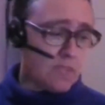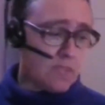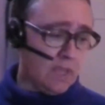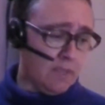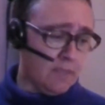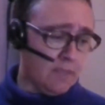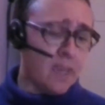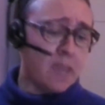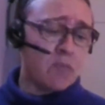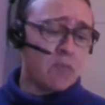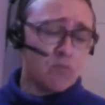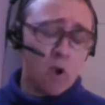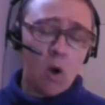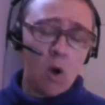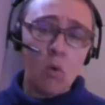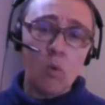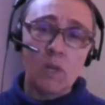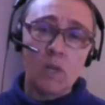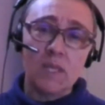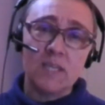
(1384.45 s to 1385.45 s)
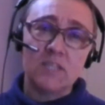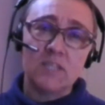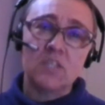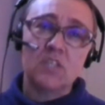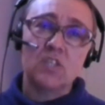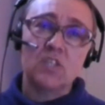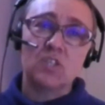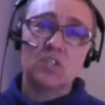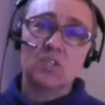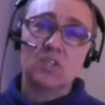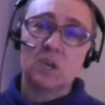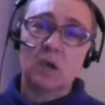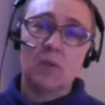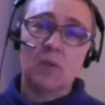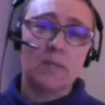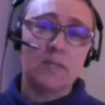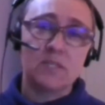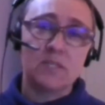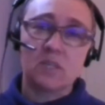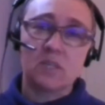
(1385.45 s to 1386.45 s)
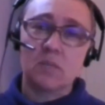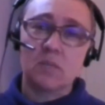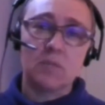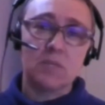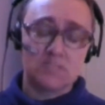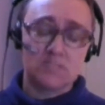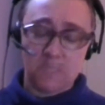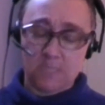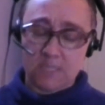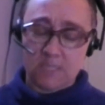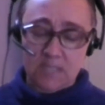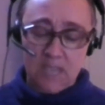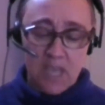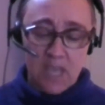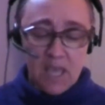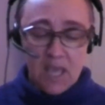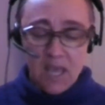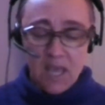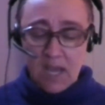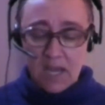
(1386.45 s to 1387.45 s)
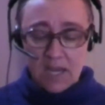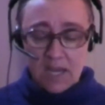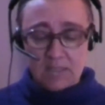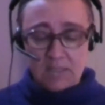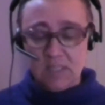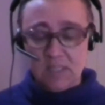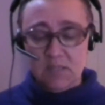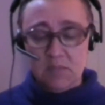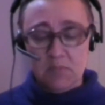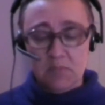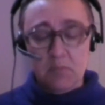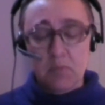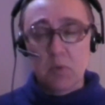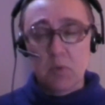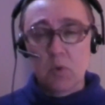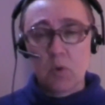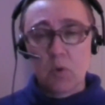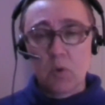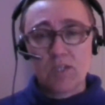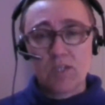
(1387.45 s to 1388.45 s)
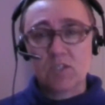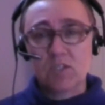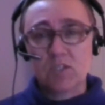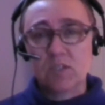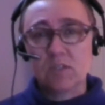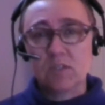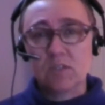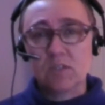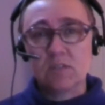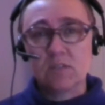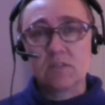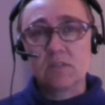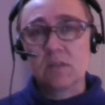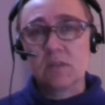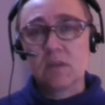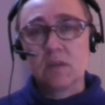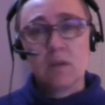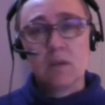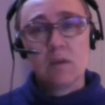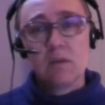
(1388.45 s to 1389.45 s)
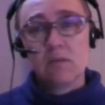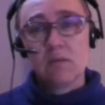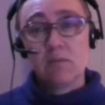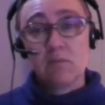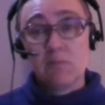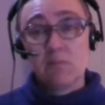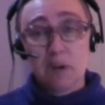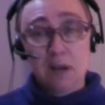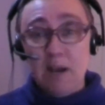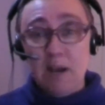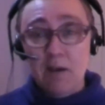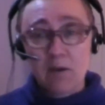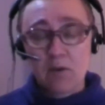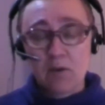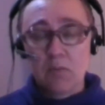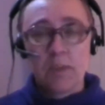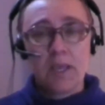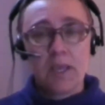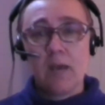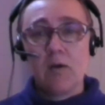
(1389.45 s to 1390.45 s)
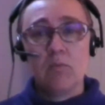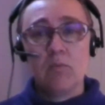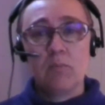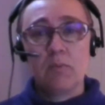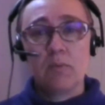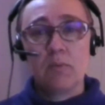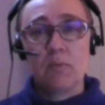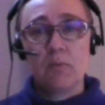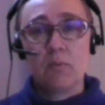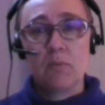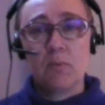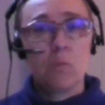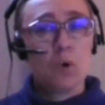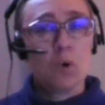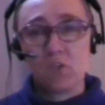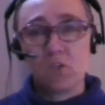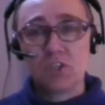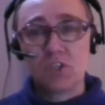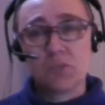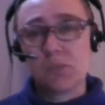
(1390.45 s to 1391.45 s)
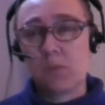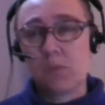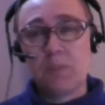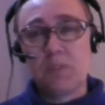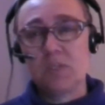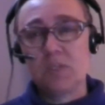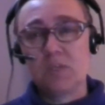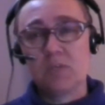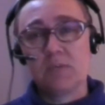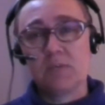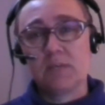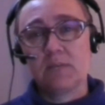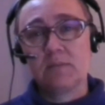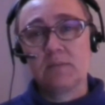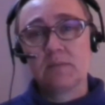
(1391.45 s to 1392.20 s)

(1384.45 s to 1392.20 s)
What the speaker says: And their role is to just go into communities and ask simple questions. How can we help? What should we be doing?